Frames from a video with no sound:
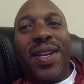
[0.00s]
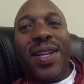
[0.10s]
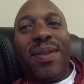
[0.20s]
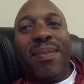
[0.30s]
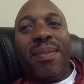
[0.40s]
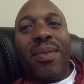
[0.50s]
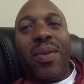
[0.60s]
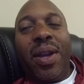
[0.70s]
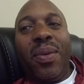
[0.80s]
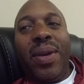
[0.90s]

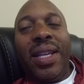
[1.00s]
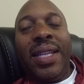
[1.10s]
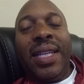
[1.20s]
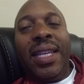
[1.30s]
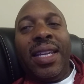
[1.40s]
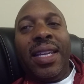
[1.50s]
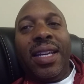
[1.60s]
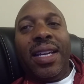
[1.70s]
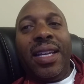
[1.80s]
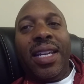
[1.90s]
right away
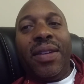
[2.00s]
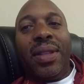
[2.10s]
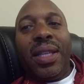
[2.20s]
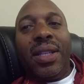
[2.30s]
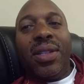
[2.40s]
and everything.